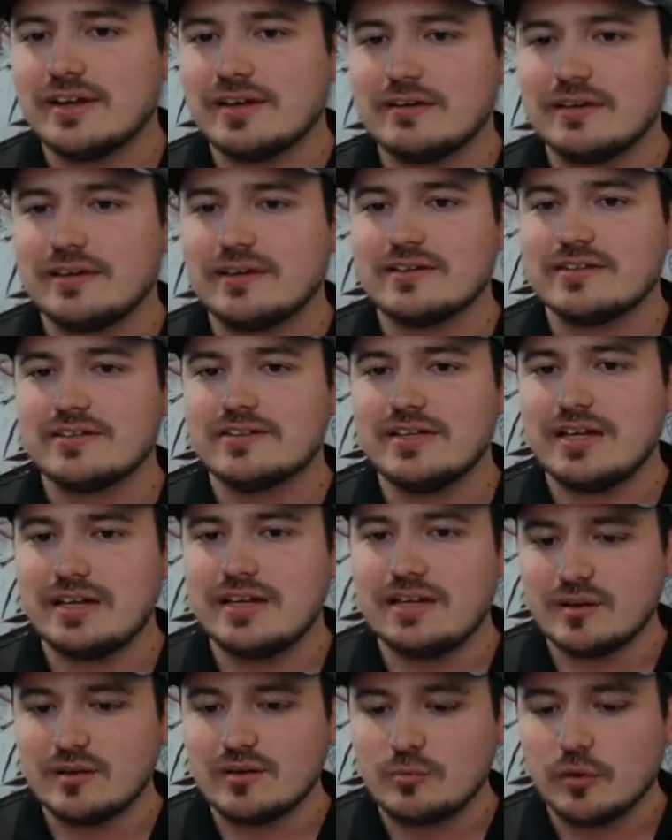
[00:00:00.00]
I would like to
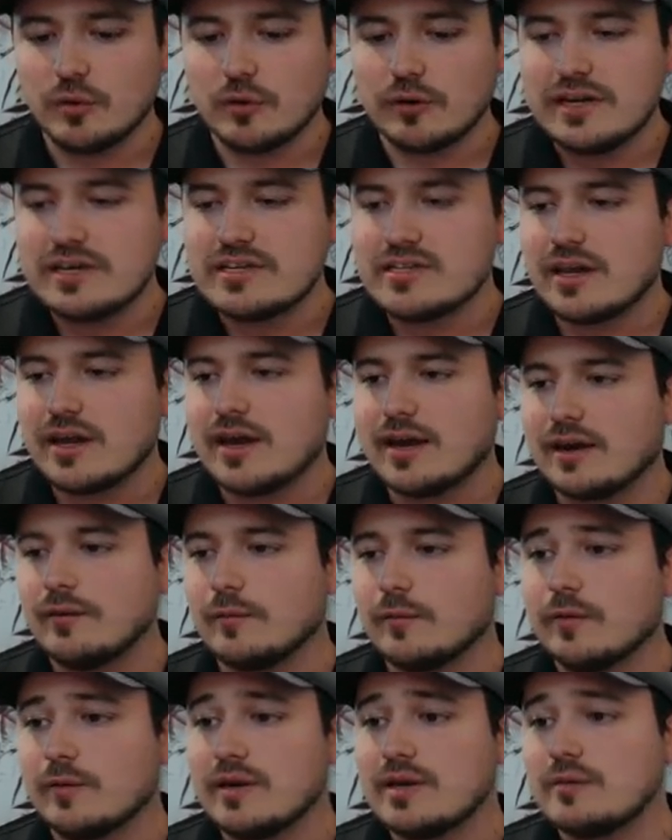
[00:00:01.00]
see more in each
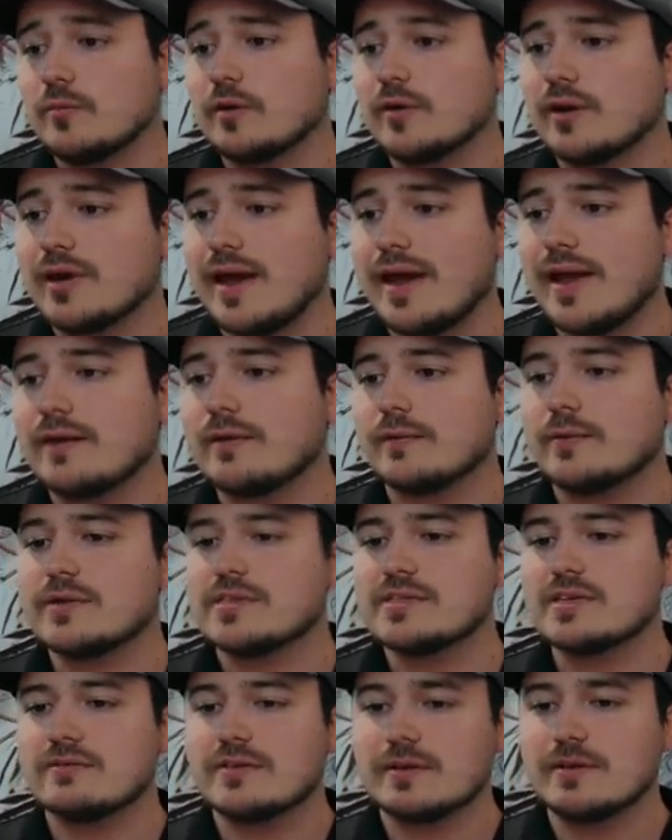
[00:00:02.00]
category and more
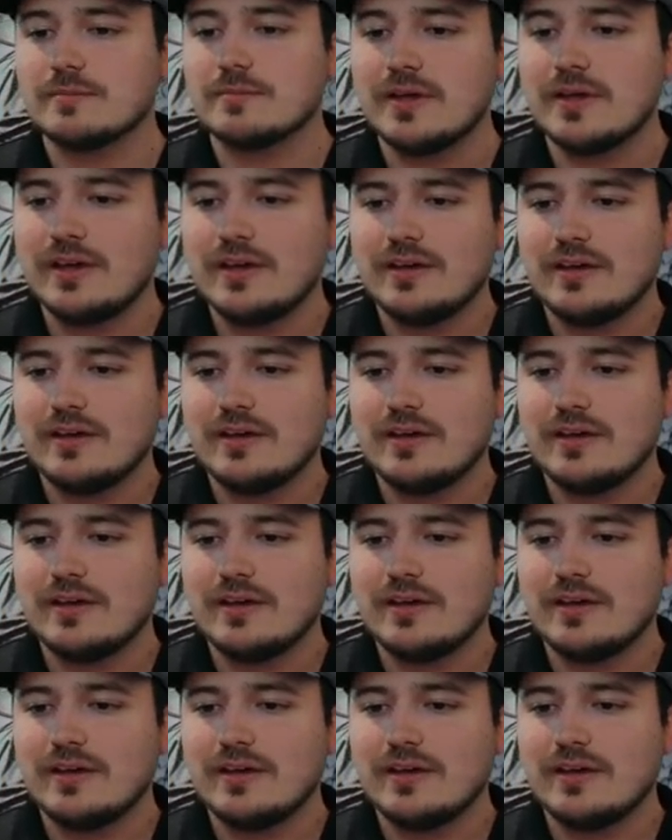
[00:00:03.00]
categories of them.